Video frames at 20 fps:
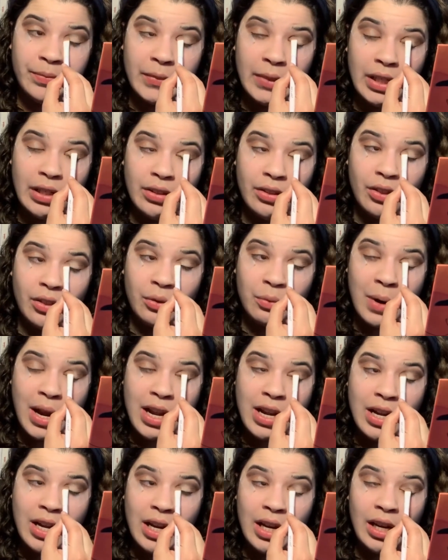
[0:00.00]
and
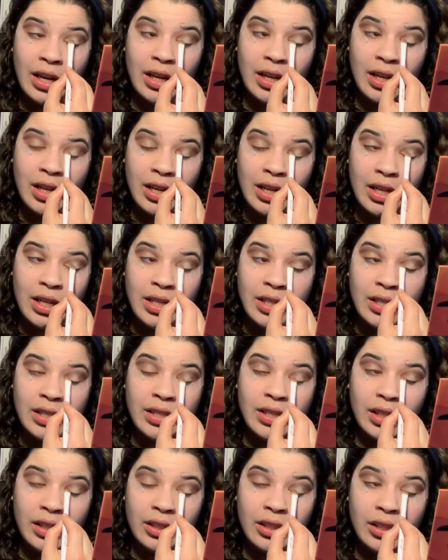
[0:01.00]
threatening
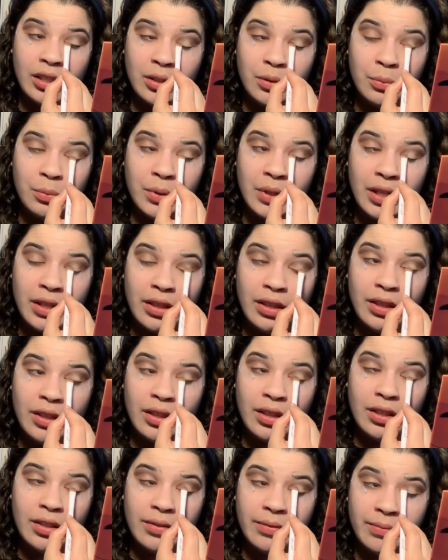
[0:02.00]
Cilka
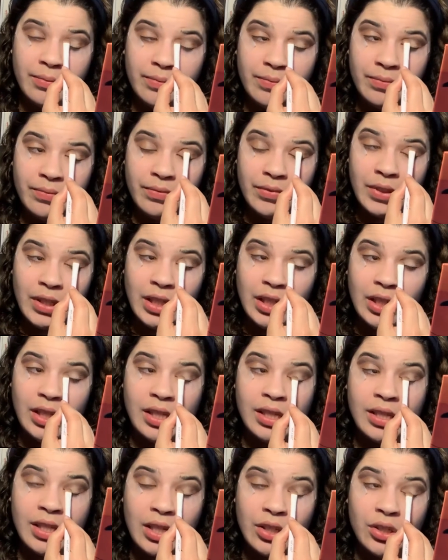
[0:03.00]
with
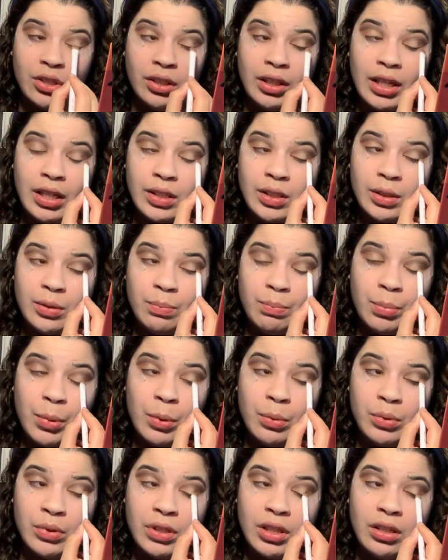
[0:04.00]
essentially
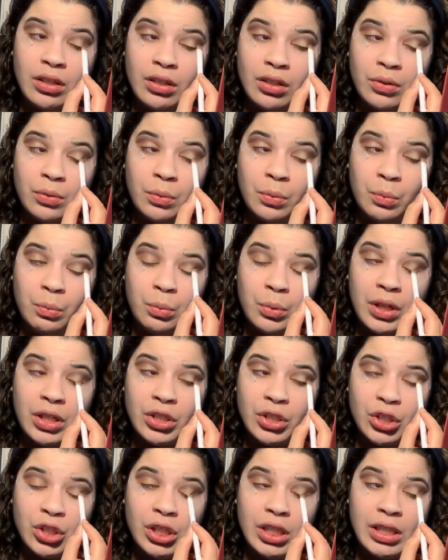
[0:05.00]
exposing
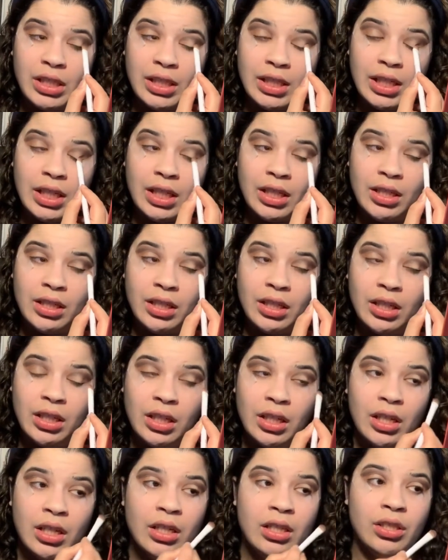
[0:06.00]
what she did
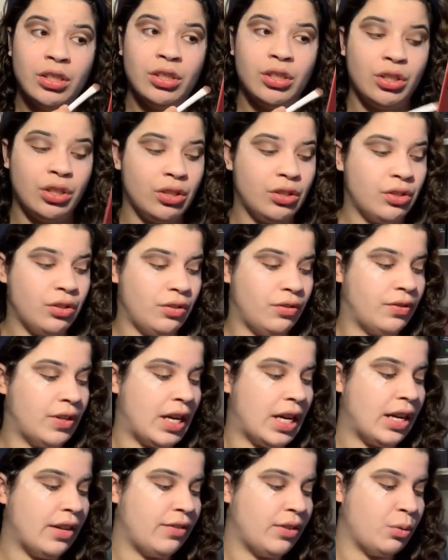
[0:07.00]
to
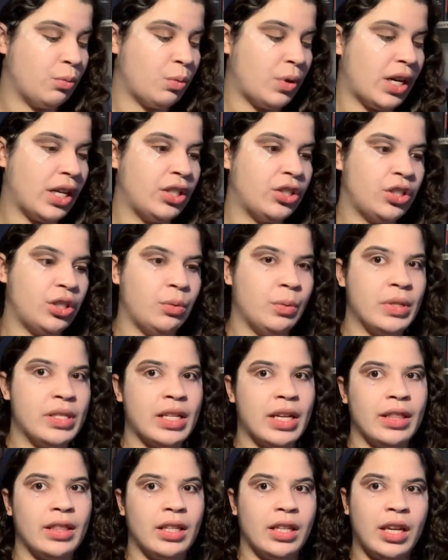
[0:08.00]
survive and why she was
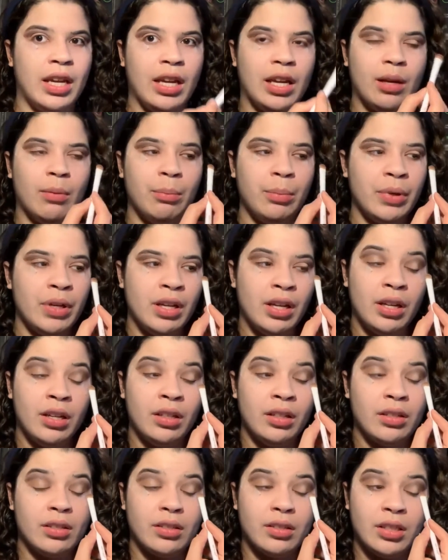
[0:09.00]
at the camp,
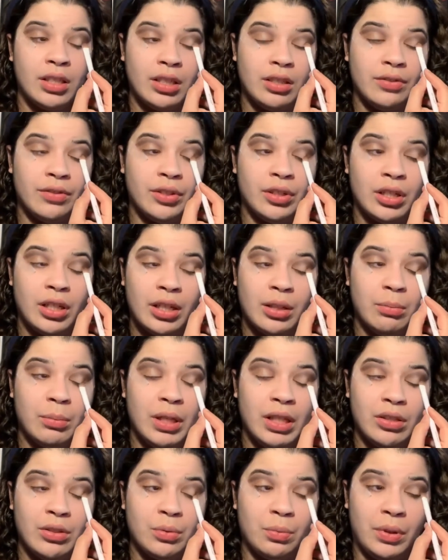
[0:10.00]
because none of her
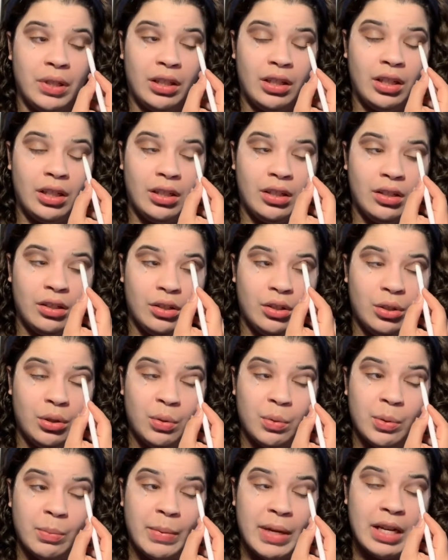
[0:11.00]
hutmates really
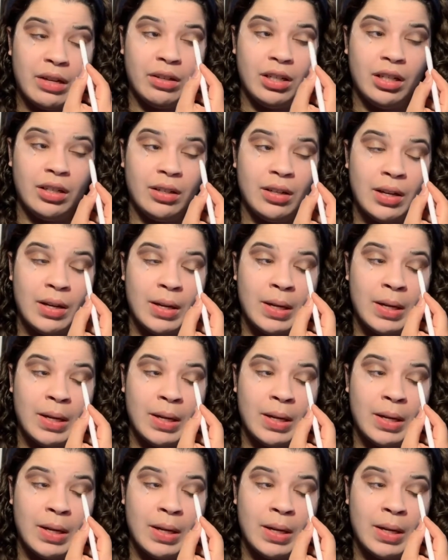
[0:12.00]
knew about it.